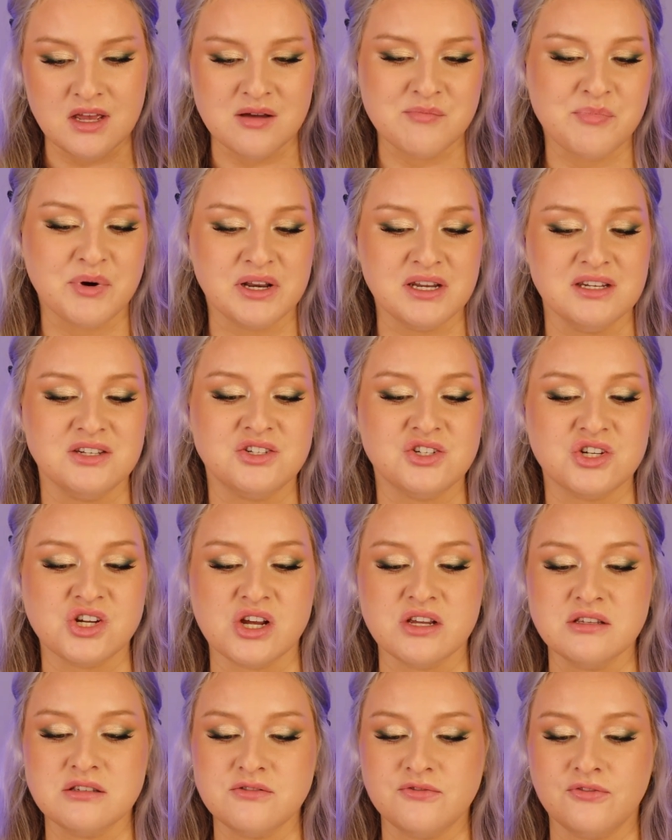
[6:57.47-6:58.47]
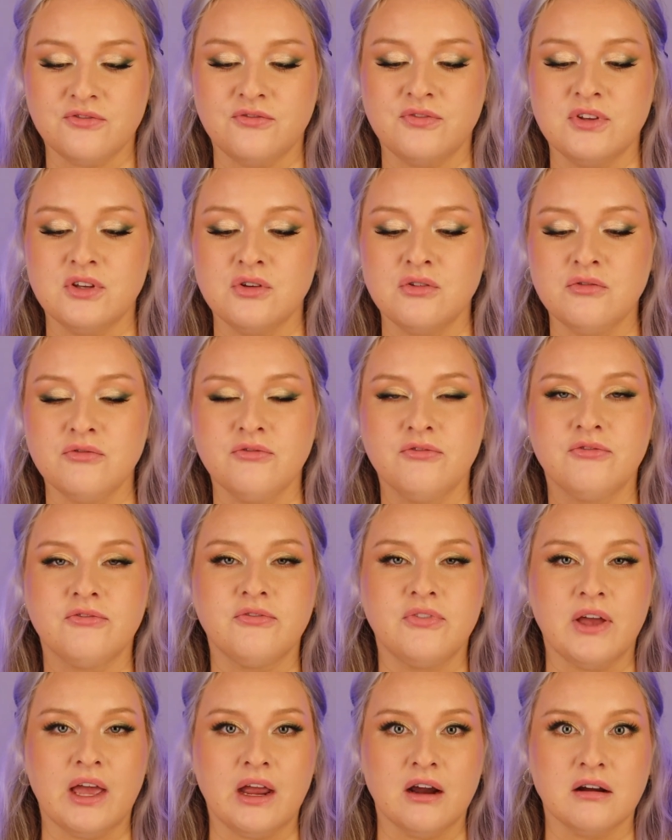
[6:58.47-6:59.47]
but it does feel
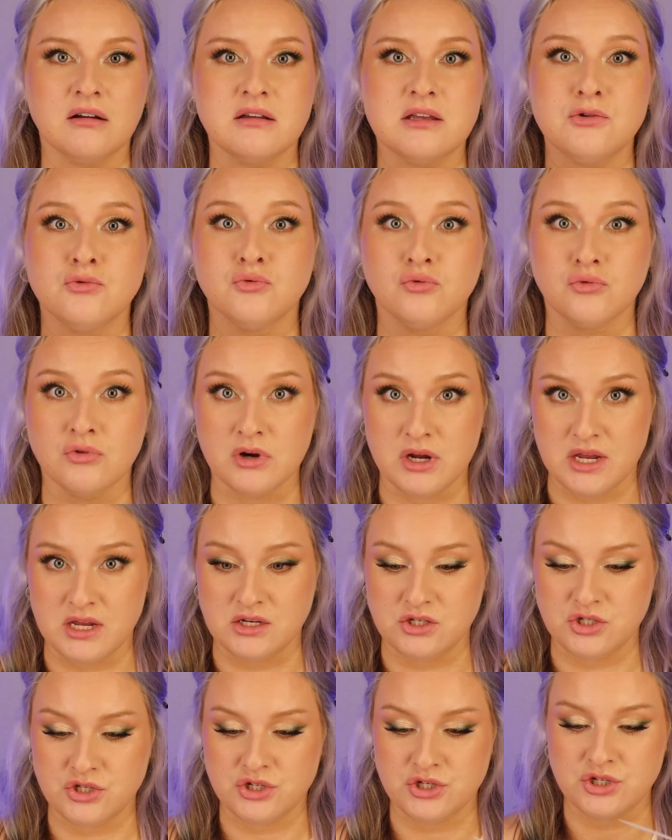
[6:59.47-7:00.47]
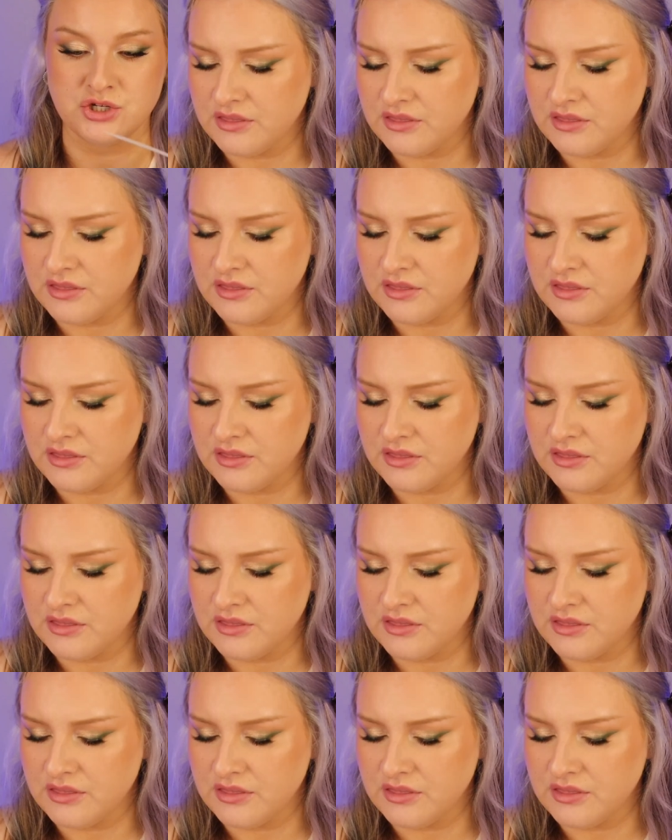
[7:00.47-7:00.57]
very rich.